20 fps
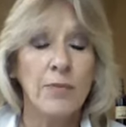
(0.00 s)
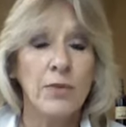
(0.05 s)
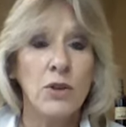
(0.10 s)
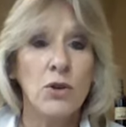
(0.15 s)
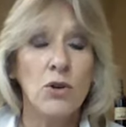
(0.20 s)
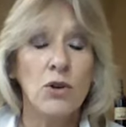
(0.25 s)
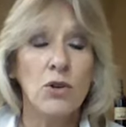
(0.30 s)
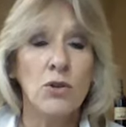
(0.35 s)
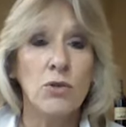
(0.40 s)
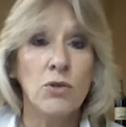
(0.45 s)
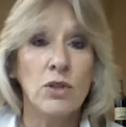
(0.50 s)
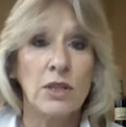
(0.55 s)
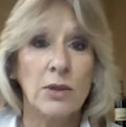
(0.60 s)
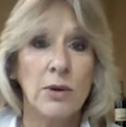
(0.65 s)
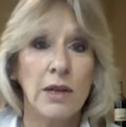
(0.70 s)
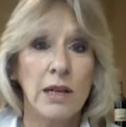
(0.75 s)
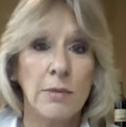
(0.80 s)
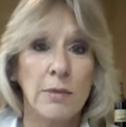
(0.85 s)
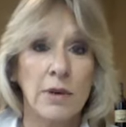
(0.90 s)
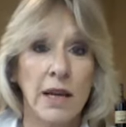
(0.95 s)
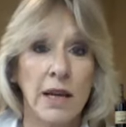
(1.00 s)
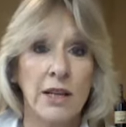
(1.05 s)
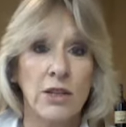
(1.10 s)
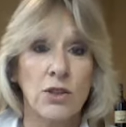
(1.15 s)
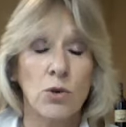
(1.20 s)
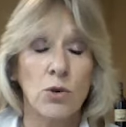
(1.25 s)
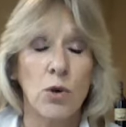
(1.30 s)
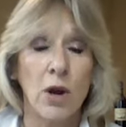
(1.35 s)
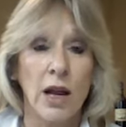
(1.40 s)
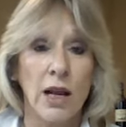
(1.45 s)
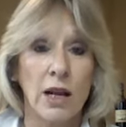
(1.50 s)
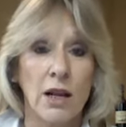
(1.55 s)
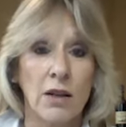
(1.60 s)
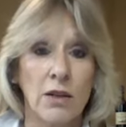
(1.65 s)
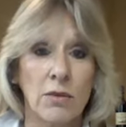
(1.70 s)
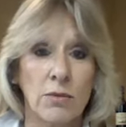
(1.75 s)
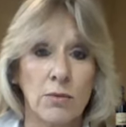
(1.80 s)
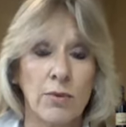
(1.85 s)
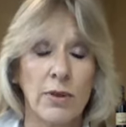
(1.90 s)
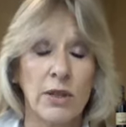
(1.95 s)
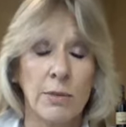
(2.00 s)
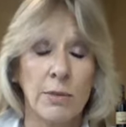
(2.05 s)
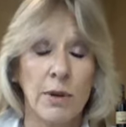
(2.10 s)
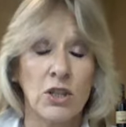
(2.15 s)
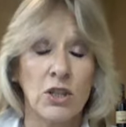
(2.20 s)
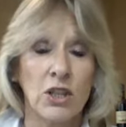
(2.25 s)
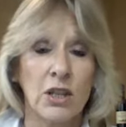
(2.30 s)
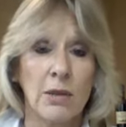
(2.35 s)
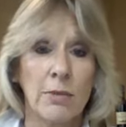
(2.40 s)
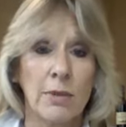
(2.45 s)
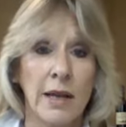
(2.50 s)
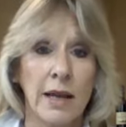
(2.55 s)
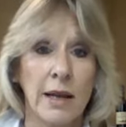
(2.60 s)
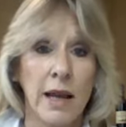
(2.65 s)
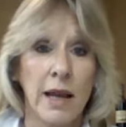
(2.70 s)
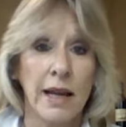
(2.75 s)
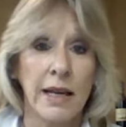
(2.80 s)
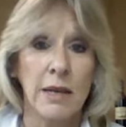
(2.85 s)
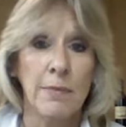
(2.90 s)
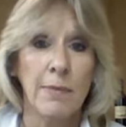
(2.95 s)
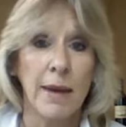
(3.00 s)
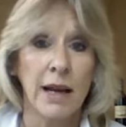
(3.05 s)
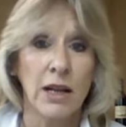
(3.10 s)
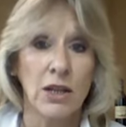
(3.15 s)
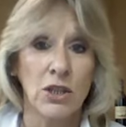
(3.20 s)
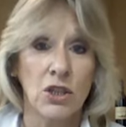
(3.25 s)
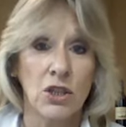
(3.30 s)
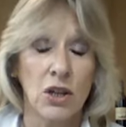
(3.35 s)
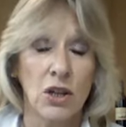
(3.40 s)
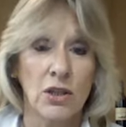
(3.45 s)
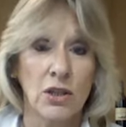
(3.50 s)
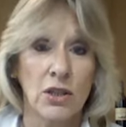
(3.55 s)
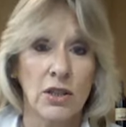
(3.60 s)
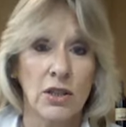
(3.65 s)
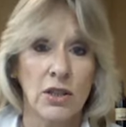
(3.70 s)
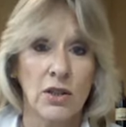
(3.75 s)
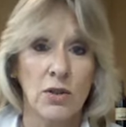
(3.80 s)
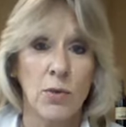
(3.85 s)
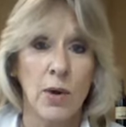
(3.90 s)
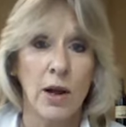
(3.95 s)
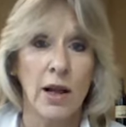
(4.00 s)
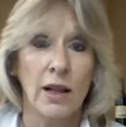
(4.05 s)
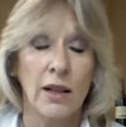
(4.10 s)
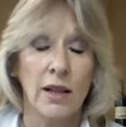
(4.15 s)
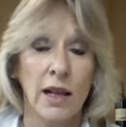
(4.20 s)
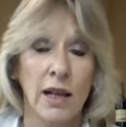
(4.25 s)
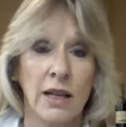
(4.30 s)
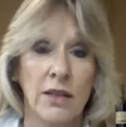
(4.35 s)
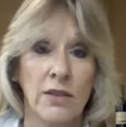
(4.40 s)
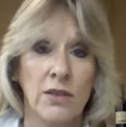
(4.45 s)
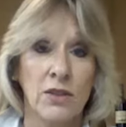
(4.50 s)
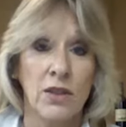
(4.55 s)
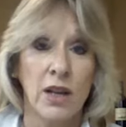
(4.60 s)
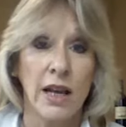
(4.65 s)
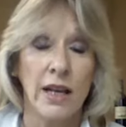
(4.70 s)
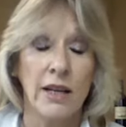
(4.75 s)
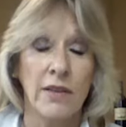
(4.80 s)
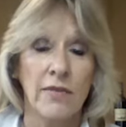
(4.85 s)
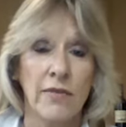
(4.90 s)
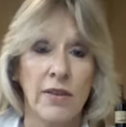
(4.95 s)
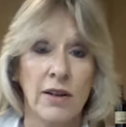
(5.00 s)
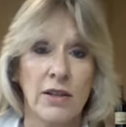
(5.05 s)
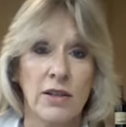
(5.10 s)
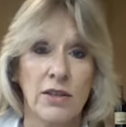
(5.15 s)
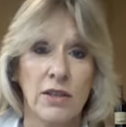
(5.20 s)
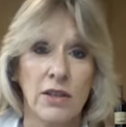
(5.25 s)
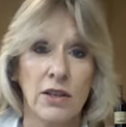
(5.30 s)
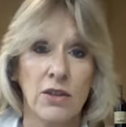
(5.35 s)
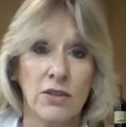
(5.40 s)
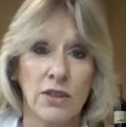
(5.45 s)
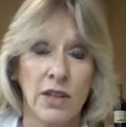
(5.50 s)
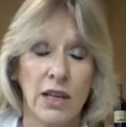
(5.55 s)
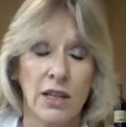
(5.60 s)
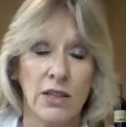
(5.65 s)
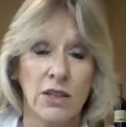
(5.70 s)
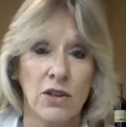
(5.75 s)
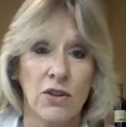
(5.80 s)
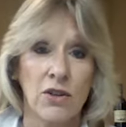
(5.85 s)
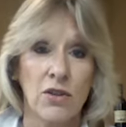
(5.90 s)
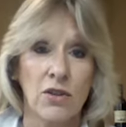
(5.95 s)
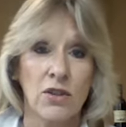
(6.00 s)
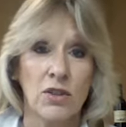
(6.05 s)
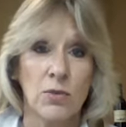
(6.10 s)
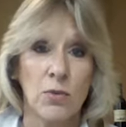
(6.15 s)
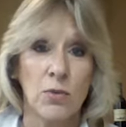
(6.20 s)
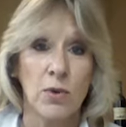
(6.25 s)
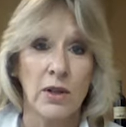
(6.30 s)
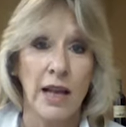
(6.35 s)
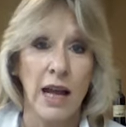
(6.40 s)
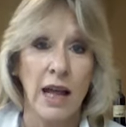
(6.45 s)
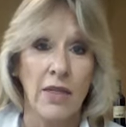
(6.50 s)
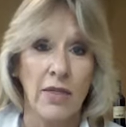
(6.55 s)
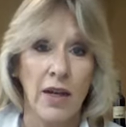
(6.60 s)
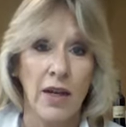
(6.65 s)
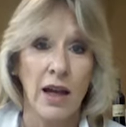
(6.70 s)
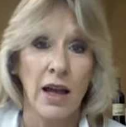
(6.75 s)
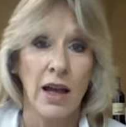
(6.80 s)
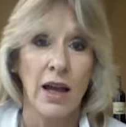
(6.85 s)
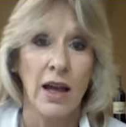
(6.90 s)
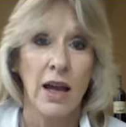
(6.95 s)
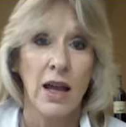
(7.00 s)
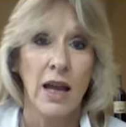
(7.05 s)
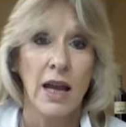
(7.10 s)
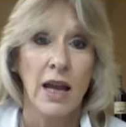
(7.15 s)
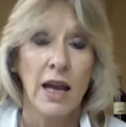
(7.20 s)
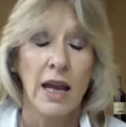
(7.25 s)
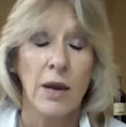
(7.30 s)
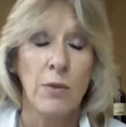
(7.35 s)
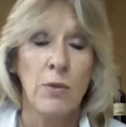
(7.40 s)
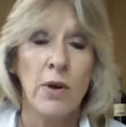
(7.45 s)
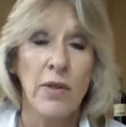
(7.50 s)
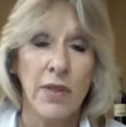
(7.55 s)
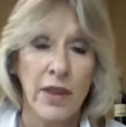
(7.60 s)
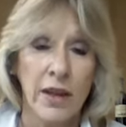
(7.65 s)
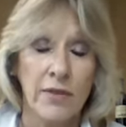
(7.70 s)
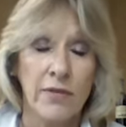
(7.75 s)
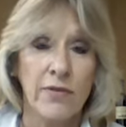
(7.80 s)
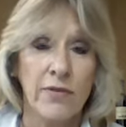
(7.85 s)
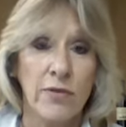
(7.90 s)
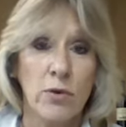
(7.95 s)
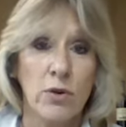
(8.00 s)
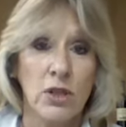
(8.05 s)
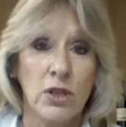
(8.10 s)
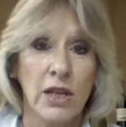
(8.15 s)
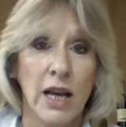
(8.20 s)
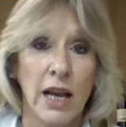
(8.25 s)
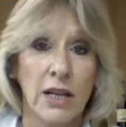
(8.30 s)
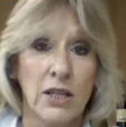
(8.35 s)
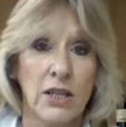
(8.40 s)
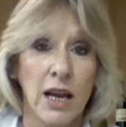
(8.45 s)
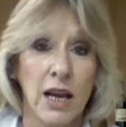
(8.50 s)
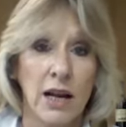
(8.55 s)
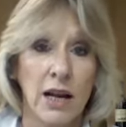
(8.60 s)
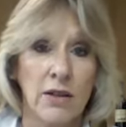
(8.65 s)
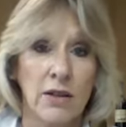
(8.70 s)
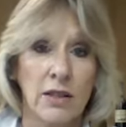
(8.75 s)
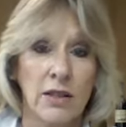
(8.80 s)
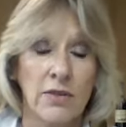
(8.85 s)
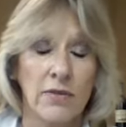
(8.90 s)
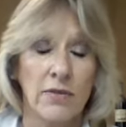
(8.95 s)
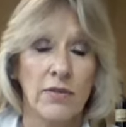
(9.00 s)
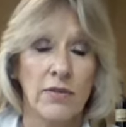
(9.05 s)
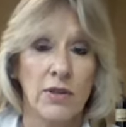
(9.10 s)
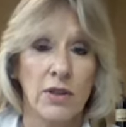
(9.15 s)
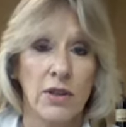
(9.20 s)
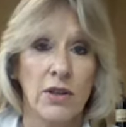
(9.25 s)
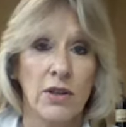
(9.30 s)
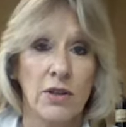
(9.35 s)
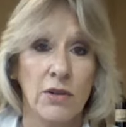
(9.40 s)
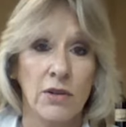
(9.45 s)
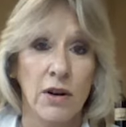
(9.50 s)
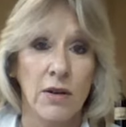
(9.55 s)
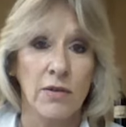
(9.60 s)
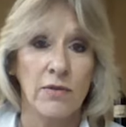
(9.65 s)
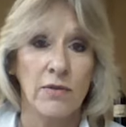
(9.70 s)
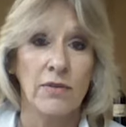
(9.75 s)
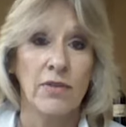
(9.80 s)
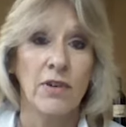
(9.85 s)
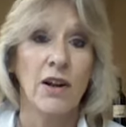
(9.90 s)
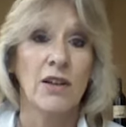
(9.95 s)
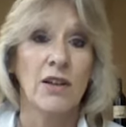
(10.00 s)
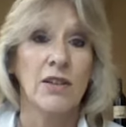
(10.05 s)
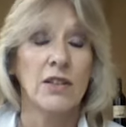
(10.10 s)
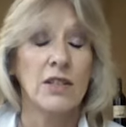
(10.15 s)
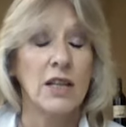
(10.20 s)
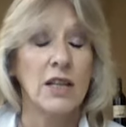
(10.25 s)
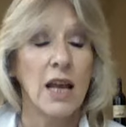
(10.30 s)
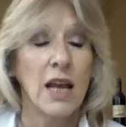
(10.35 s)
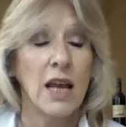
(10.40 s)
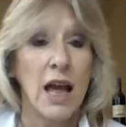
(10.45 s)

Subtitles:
You can also eliminate or pretty much eliminate any bank charges as well, and any funds that you send across will get there within 48 hours for the euro in France.